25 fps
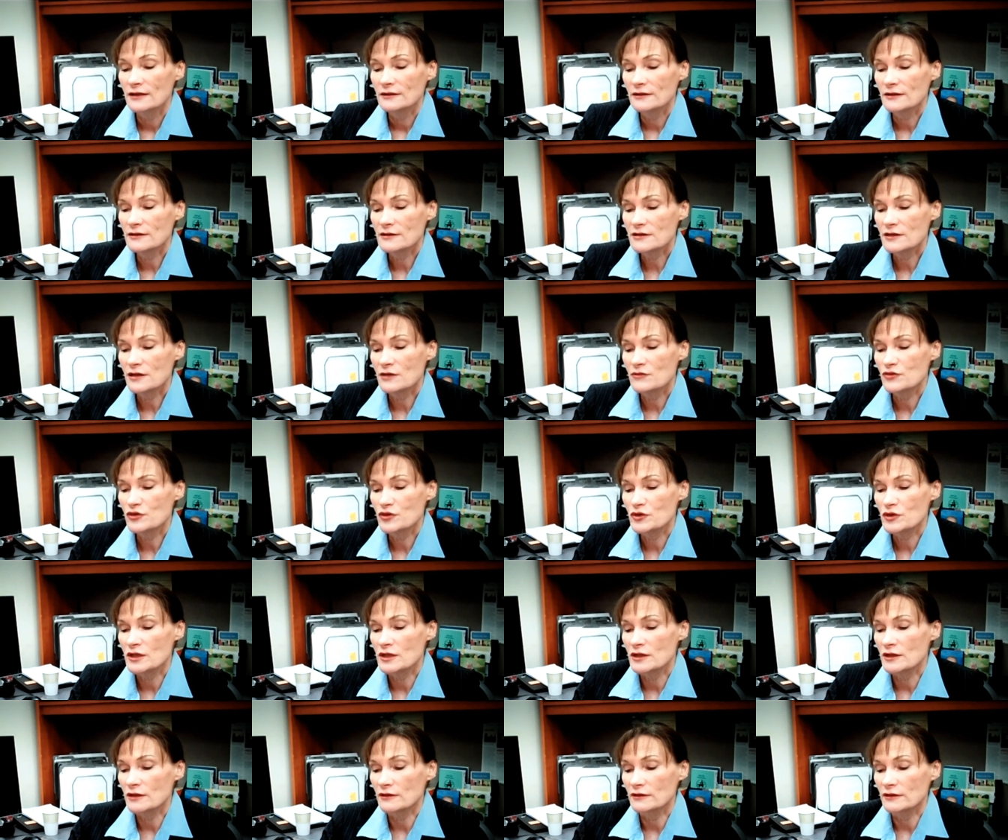A lot of times you
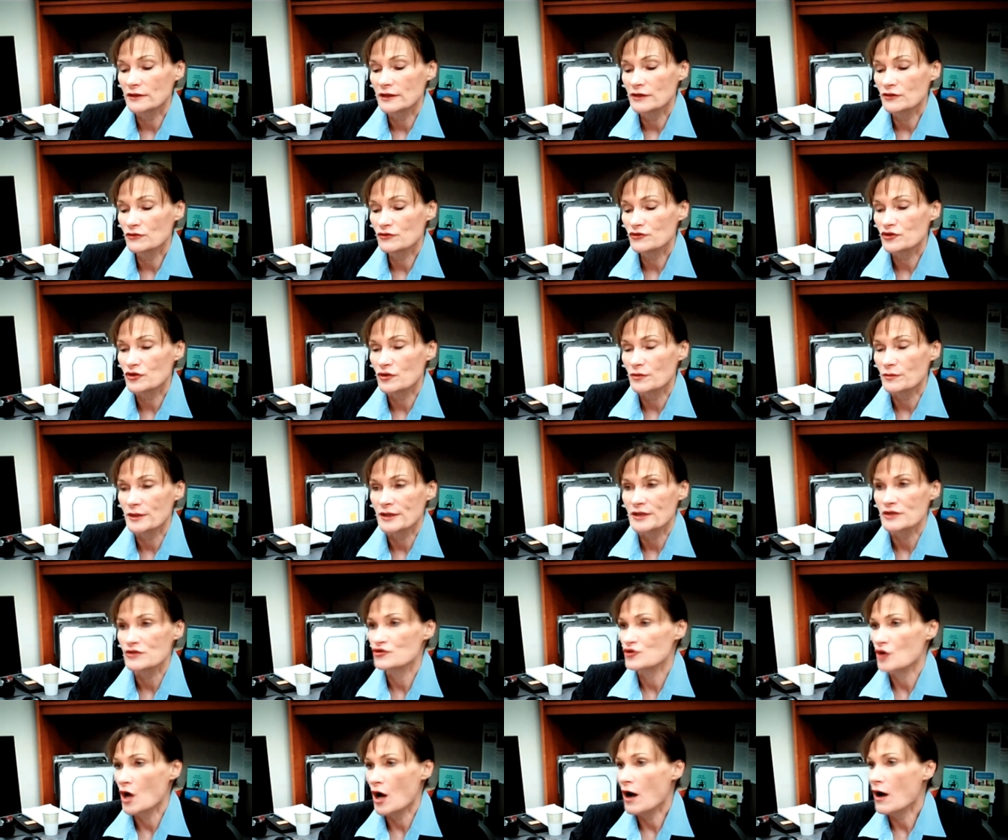can get leadership in
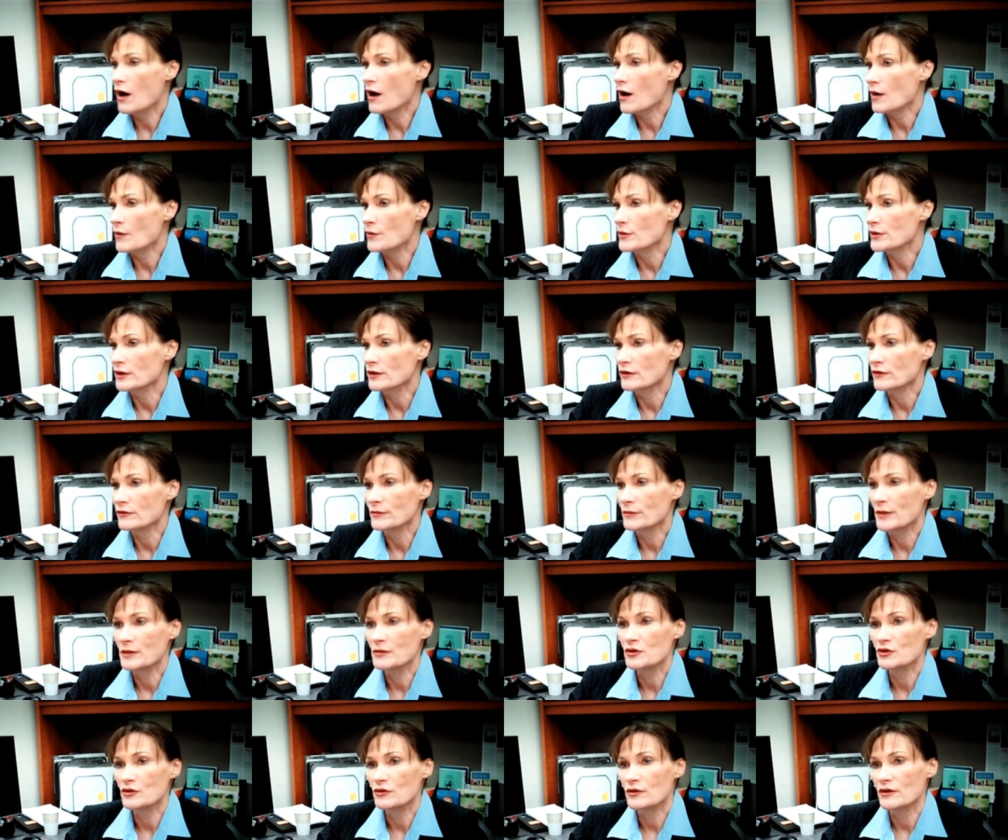a job. You know,
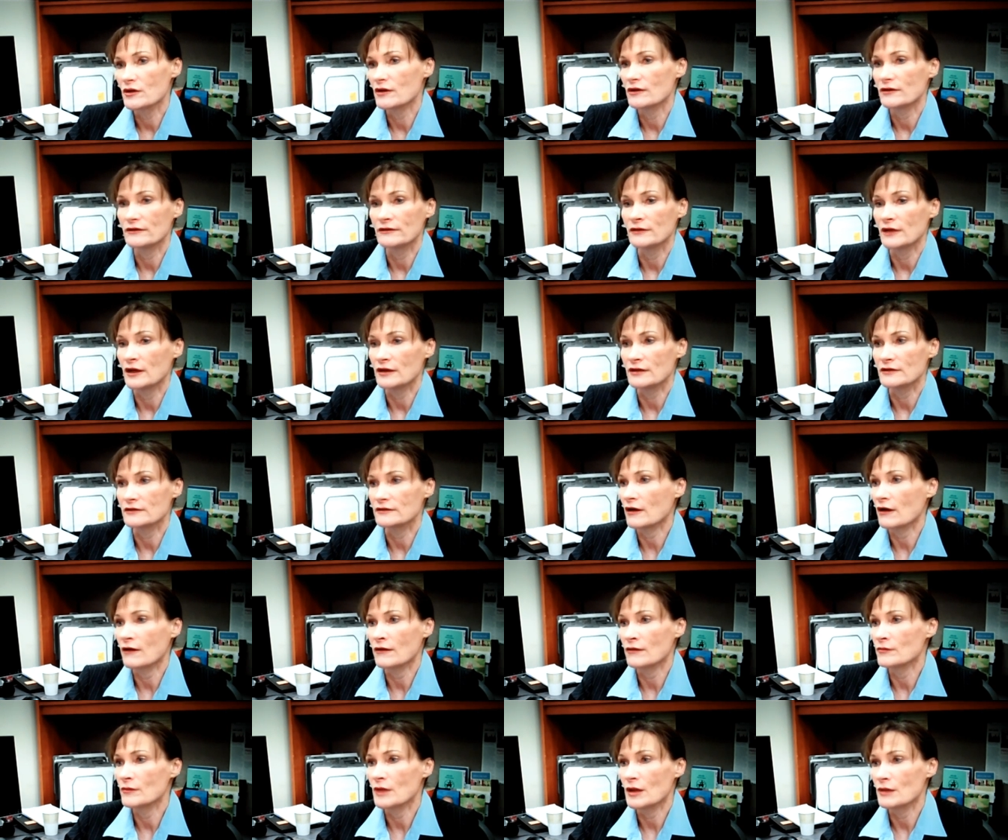maybe you're the
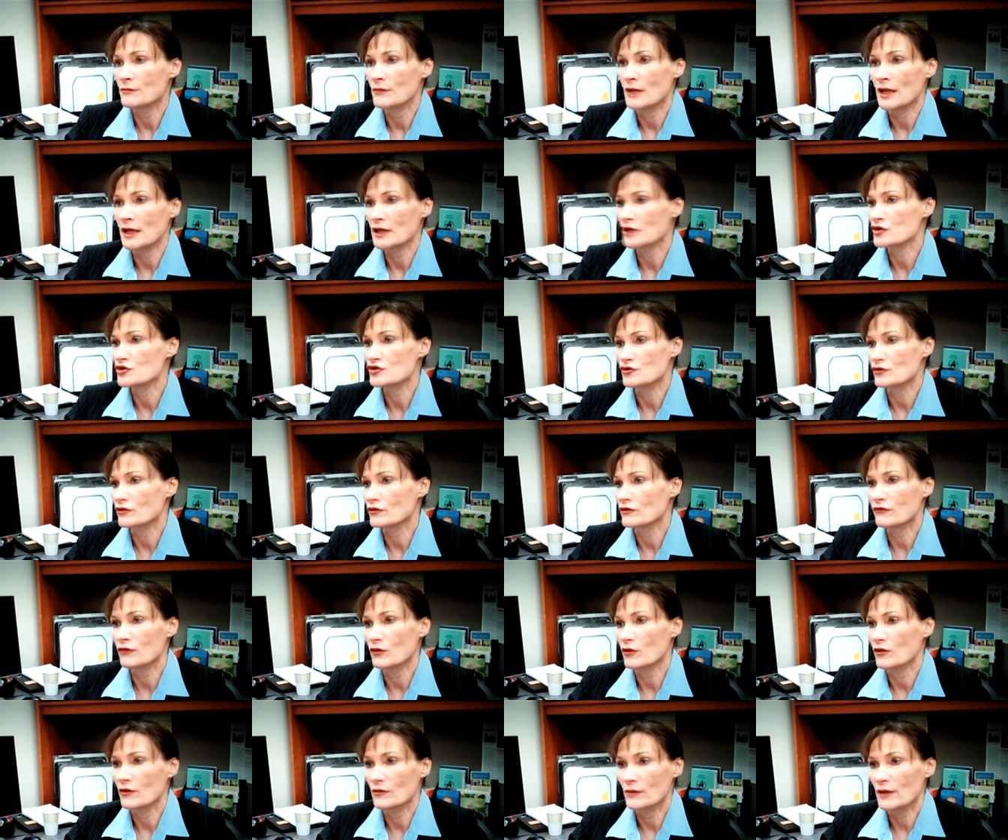nighttime manager
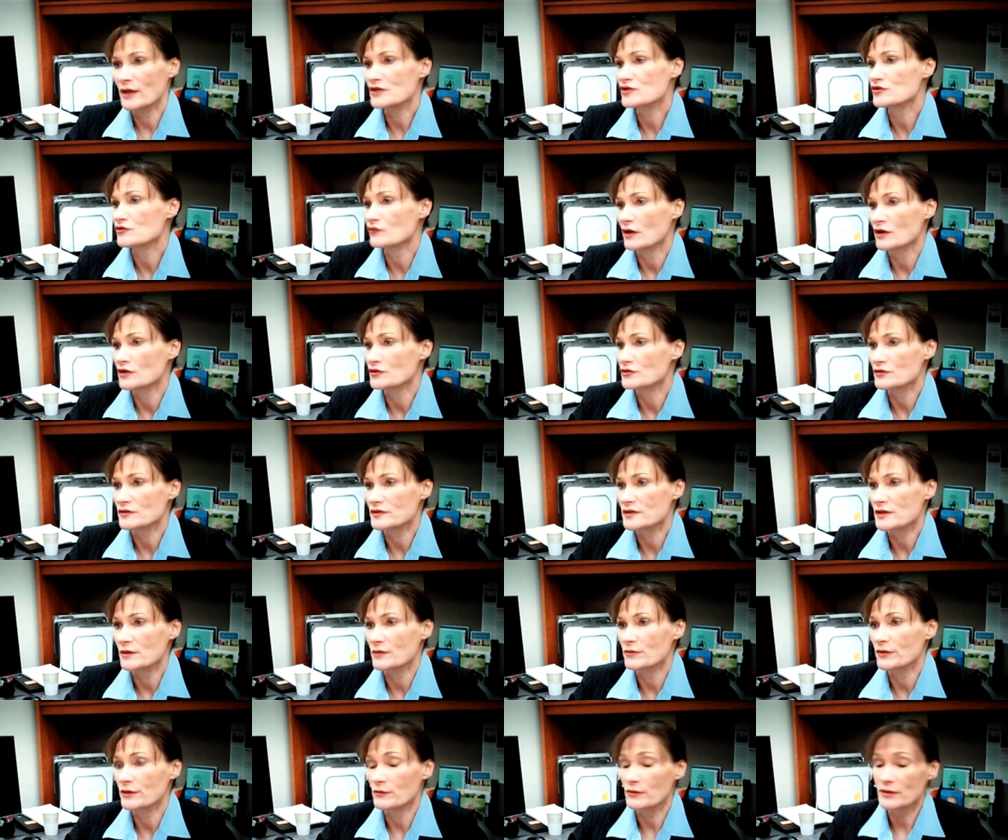for a restaurant or
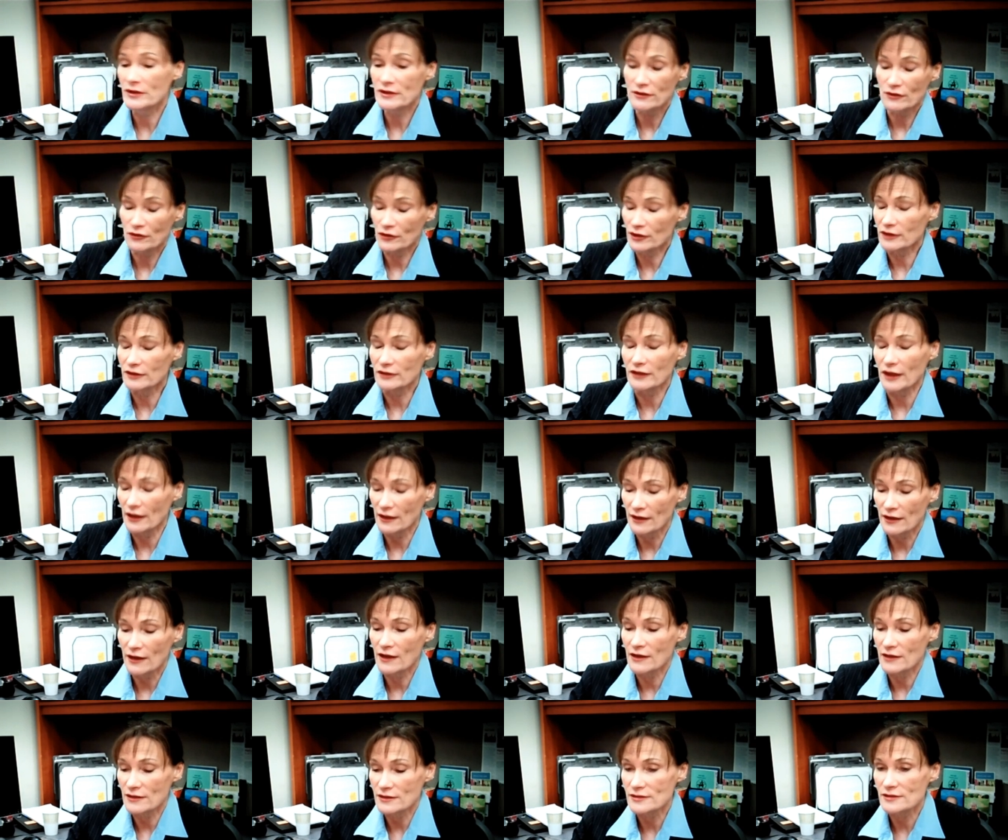something. We look at
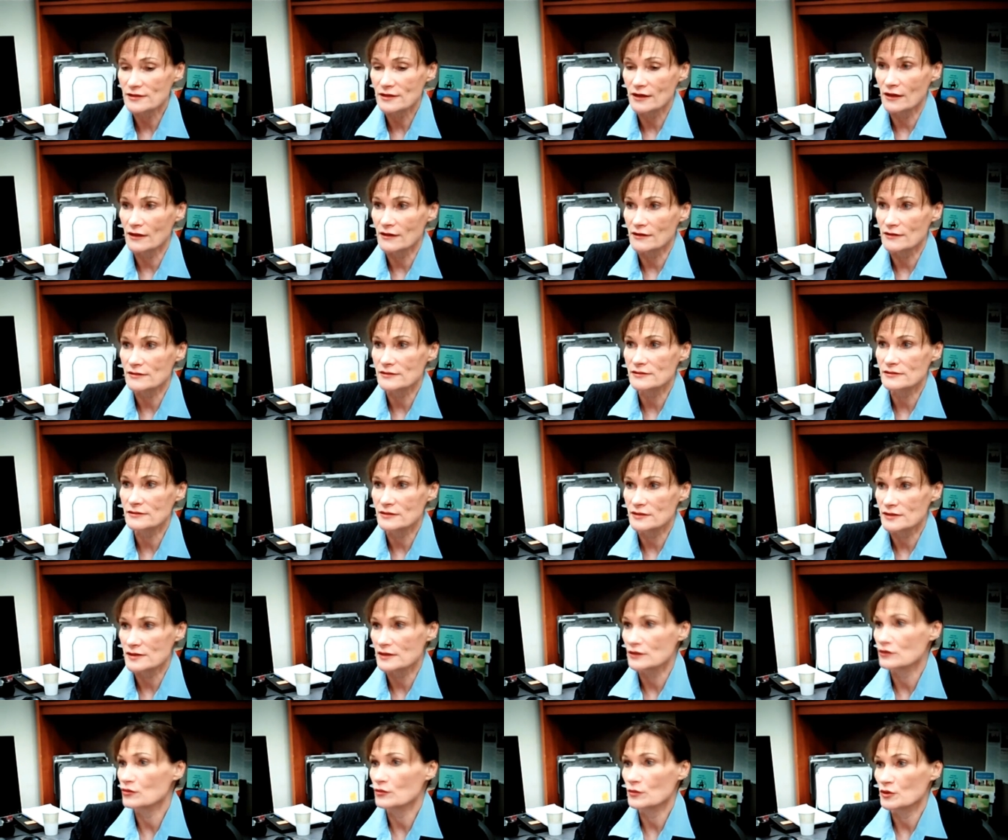that as, as
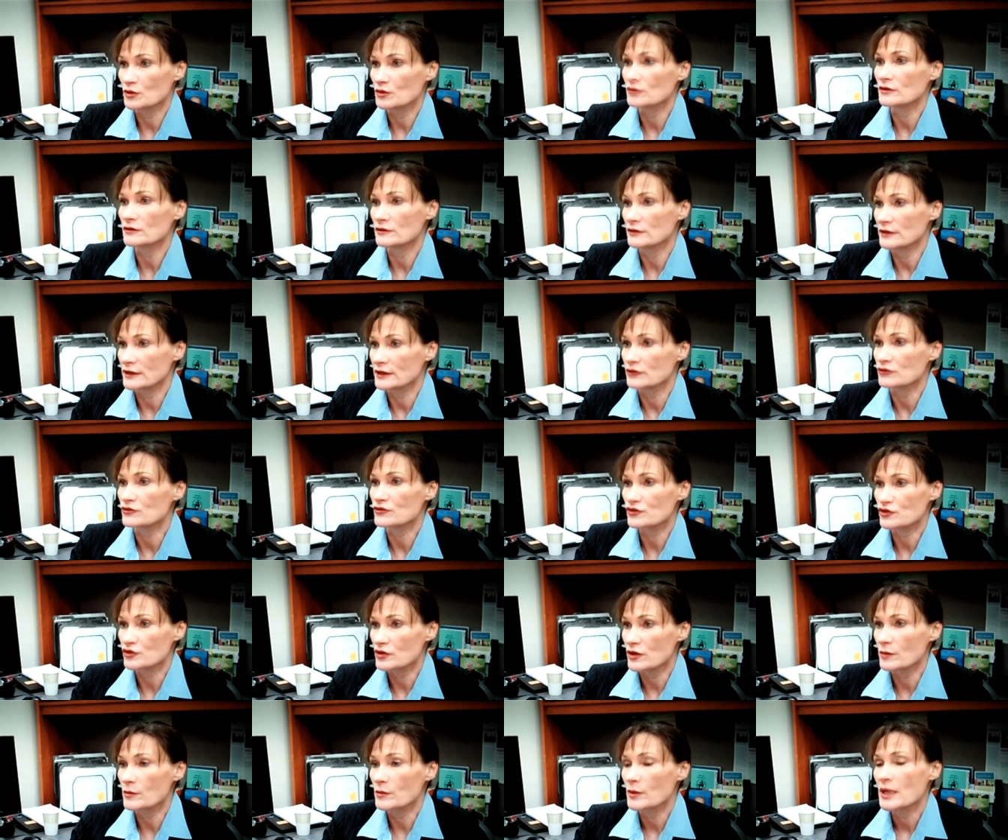considerable
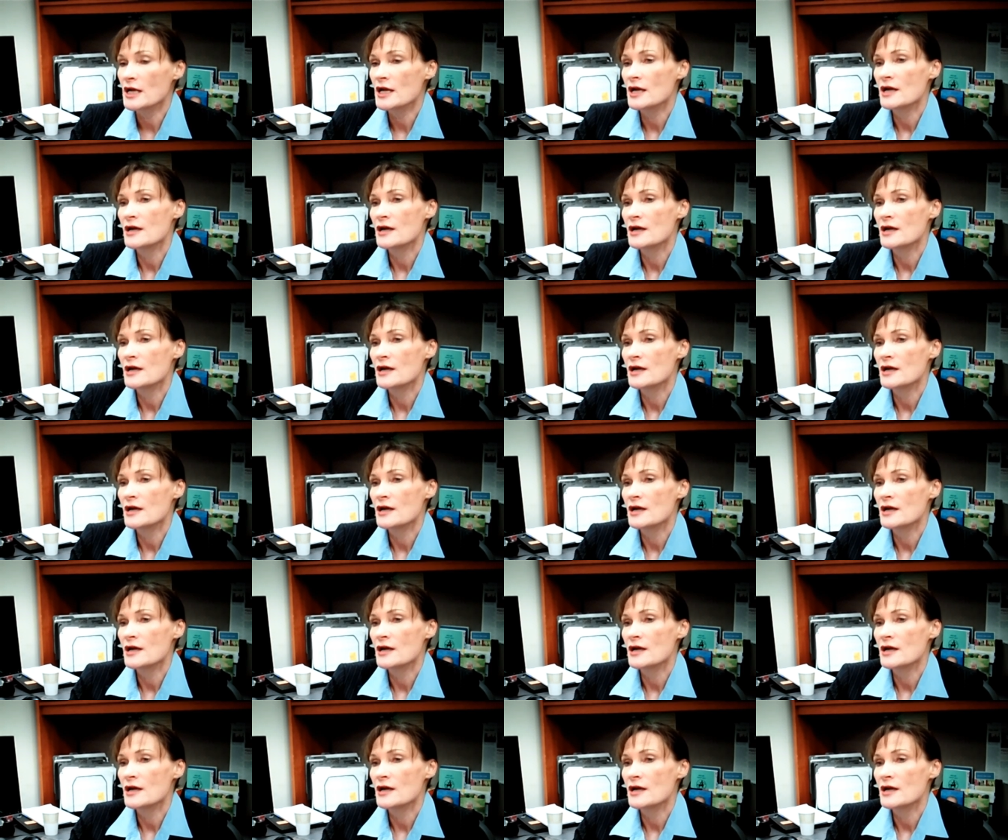leadership.